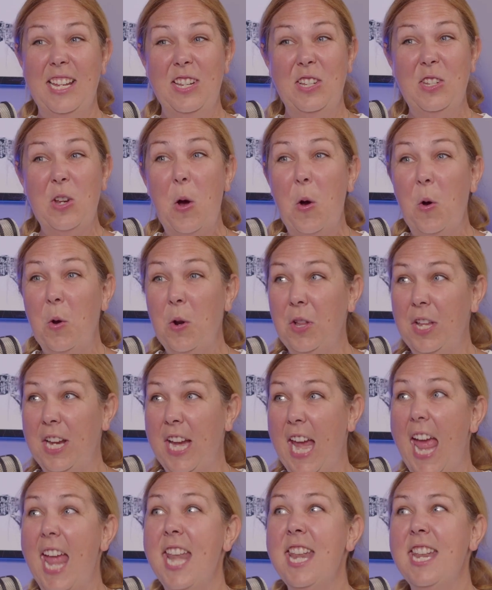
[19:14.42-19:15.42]
Yeah.
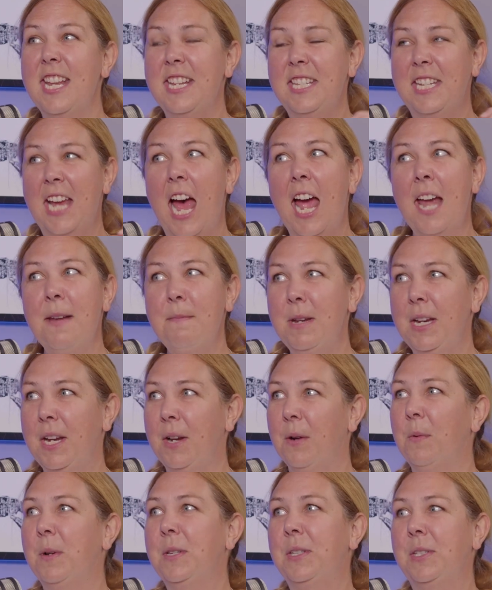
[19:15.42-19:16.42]
Totally. And the
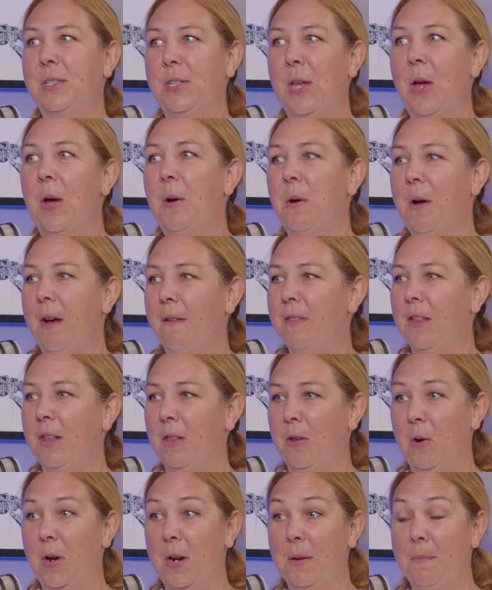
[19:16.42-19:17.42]
timing was so of the
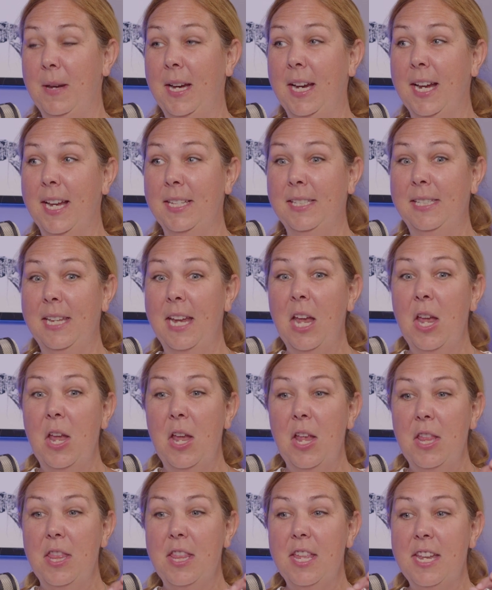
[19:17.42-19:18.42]
Lord because
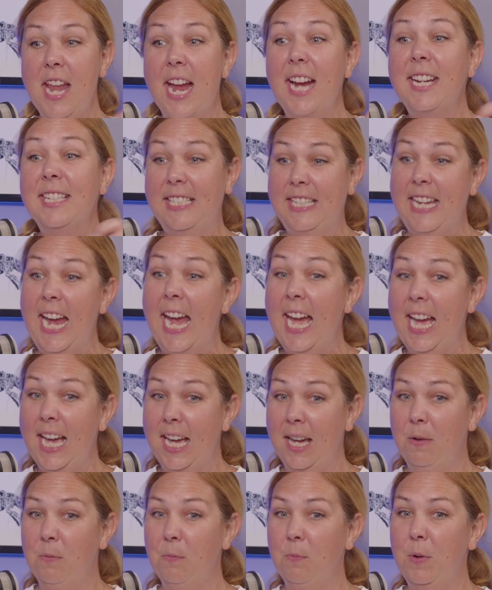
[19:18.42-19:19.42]
the next
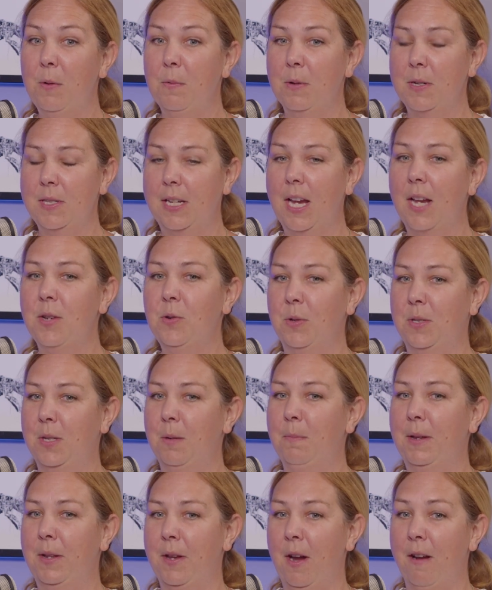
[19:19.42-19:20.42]
day we were scheduled to
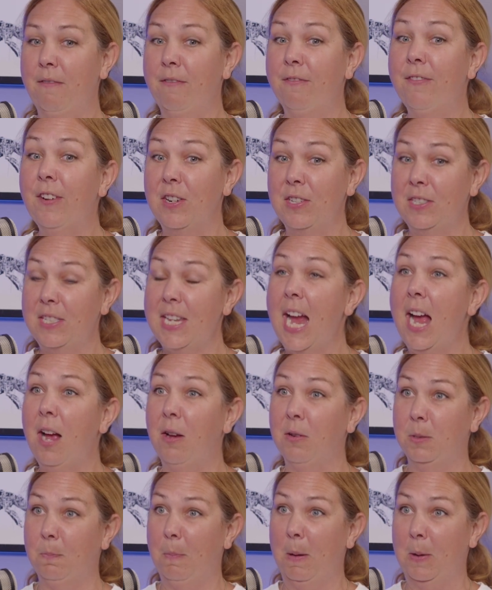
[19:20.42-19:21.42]
build our first
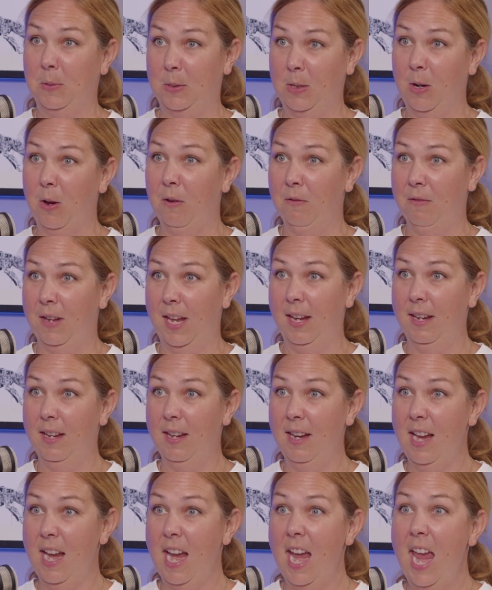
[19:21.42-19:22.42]
house post COVID.
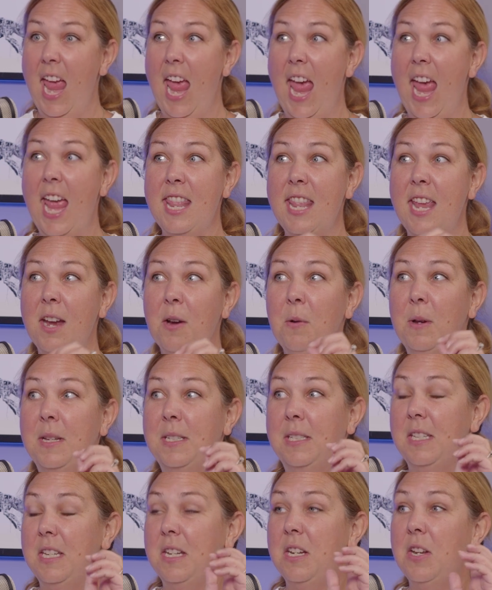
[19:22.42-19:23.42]
Right. And there
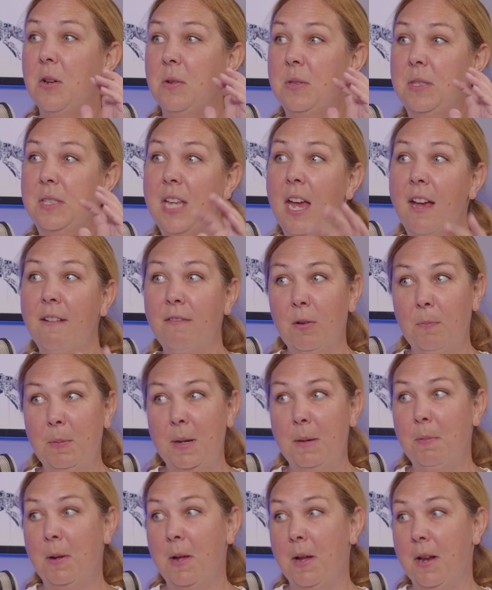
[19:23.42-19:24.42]
was, you know, several
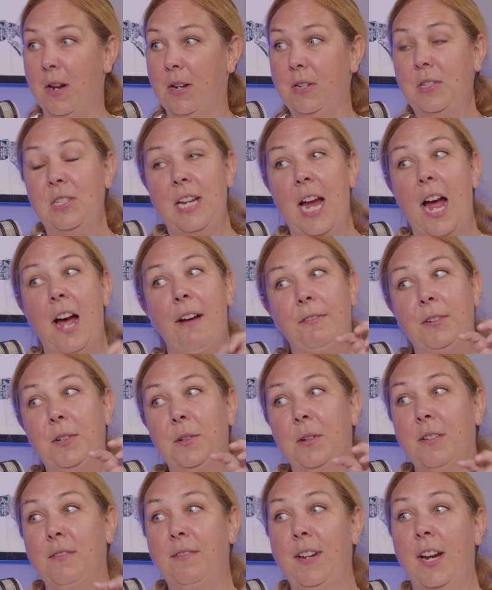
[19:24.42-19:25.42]
people on our staff who
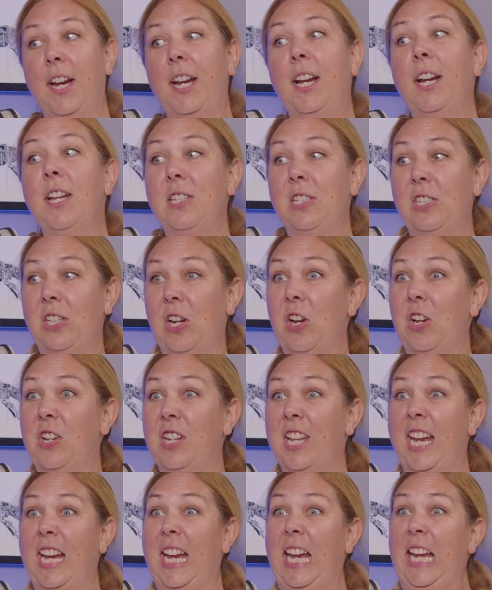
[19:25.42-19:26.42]
were very concerned,
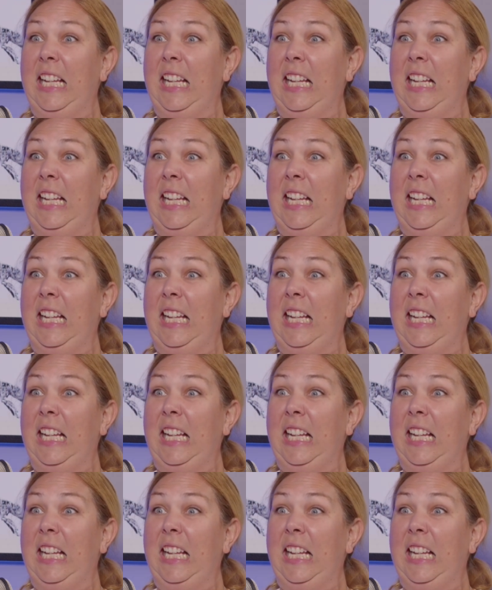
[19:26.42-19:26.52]
like,